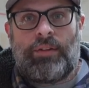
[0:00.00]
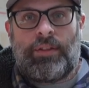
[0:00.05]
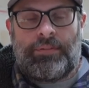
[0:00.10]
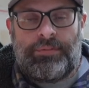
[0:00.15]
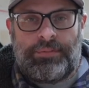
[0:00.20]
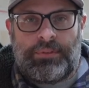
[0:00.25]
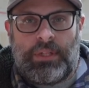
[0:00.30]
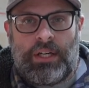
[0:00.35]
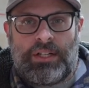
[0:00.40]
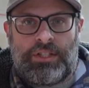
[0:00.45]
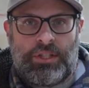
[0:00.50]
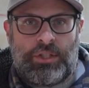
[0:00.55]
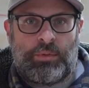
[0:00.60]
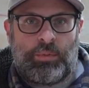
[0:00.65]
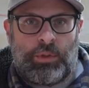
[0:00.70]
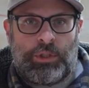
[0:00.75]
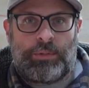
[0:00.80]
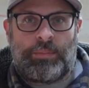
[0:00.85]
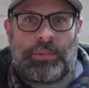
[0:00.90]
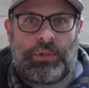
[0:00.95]
The flux is
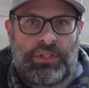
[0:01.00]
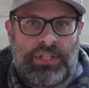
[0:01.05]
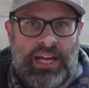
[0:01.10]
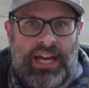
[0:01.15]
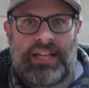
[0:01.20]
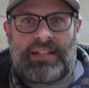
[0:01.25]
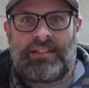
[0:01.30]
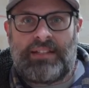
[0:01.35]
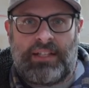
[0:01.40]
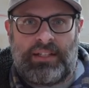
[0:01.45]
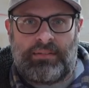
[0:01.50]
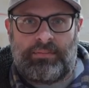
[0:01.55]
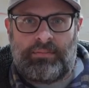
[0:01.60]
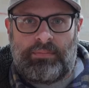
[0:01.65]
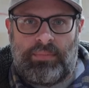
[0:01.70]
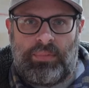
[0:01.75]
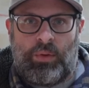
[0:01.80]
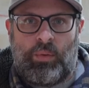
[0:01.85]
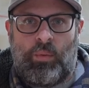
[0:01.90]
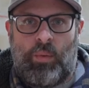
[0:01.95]
what's
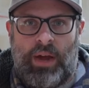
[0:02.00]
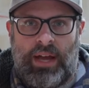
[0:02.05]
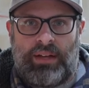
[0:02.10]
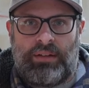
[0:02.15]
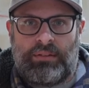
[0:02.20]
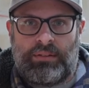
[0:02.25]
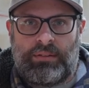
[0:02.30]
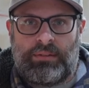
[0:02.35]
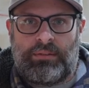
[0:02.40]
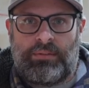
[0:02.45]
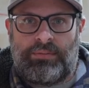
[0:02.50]
protecting the weld